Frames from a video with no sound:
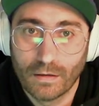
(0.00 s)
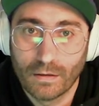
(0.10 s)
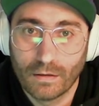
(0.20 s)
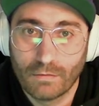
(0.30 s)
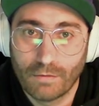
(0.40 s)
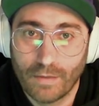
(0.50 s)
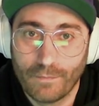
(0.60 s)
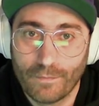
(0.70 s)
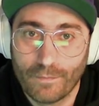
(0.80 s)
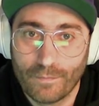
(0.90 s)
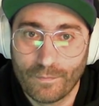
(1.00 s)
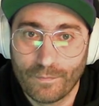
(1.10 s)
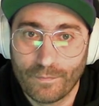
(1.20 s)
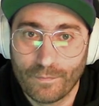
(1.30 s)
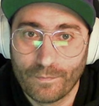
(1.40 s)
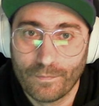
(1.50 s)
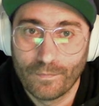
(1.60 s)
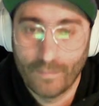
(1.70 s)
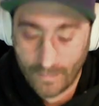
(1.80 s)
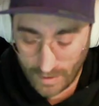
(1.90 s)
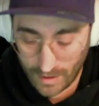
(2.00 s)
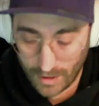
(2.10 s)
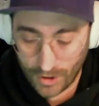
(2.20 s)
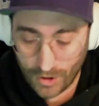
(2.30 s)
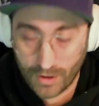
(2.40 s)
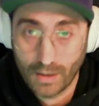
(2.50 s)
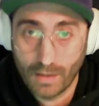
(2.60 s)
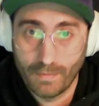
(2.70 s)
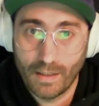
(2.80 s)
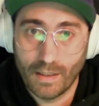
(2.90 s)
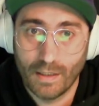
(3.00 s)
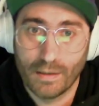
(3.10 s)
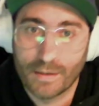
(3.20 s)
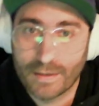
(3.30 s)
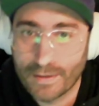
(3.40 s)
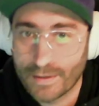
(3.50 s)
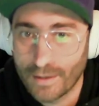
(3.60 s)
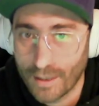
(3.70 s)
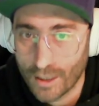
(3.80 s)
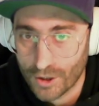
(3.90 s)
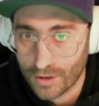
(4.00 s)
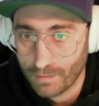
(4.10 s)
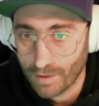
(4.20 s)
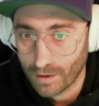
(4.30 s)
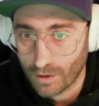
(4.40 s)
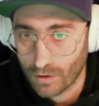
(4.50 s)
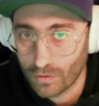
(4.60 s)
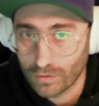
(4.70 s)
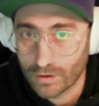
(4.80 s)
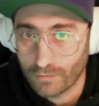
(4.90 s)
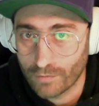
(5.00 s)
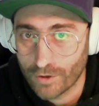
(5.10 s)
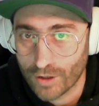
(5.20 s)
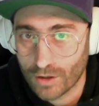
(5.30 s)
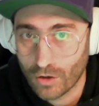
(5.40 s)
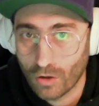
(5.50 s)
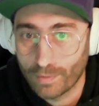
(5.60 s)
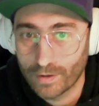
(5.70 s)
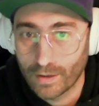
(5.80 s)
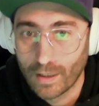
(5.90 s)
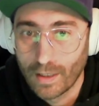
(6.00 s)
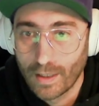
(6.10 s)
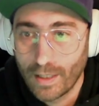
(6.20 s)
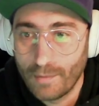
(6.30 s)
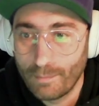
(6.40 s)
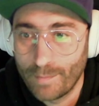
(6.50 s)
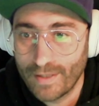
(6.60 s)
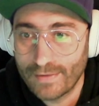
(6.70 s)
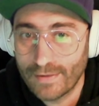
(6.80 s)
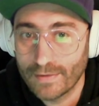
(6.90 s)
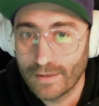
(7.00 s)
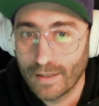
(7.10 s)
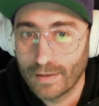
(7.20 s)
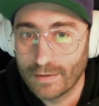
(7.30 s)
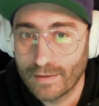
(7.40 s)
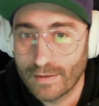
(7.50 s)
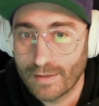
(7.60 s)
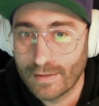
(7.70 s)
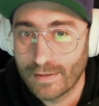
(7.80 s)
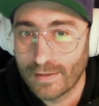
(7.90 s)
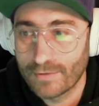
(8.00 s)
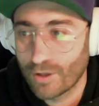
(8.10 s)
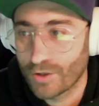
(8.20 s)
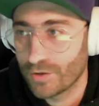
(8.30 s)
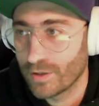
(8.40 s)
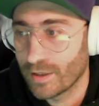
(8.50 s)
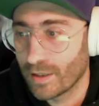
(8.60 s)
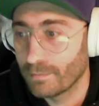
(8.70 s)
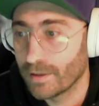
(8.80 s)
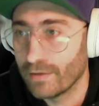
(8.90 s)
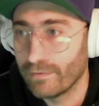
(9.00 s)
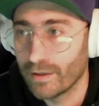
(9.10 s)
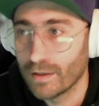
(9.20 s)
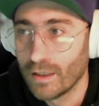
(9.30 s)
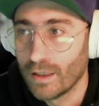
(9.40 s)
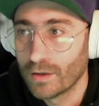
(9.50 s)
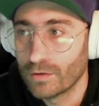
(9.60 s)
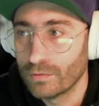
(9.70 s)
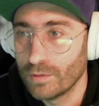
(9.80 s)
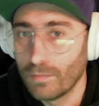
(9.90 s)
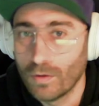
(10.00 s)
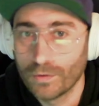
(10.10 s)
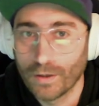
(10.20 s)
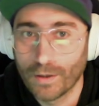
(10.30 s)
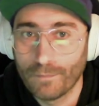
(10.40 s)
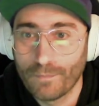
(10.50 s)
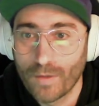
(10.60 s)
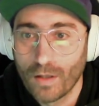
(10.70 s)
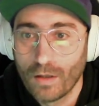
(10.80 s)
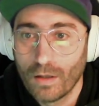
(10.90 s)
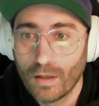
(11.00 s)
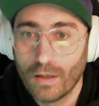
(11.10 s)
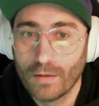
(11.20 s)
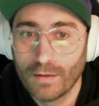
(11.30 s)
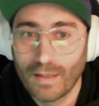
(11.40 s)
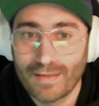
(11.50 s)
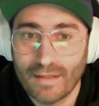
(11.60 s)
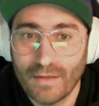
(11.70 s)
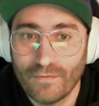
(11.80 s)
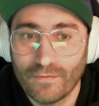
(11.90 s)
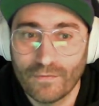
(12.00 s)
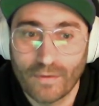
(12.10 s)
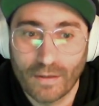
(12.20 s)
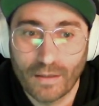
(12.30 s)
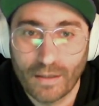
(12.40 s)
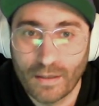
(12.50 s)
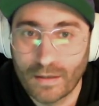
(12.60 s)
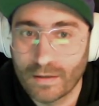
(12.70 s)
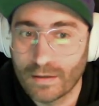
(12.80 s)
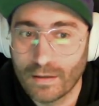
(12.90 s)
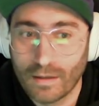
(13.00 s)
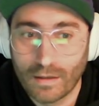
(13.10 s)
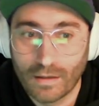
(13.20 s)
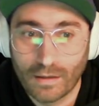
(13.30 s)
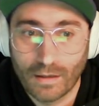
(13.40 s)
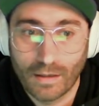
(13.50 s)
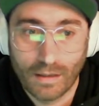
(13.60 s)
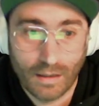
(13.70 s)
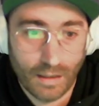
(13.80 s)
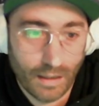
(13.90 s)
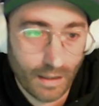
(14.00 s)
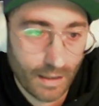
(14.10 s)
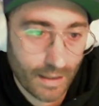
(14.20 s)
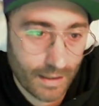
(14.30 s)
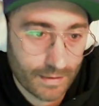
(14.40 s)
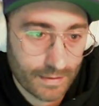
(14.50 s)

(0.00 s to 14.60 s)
all right, HTML, this is the HTML code that we just copied and pasted, and this is the instruction that I'm giving to the model. And let's see if it let